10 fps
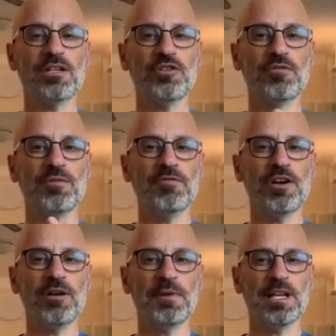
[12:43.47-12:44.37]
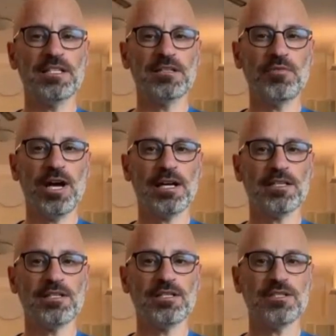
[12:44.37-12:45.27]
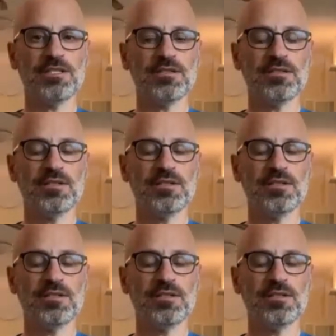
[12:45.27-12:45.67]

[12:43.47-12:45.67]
It should be a very pleasant practice.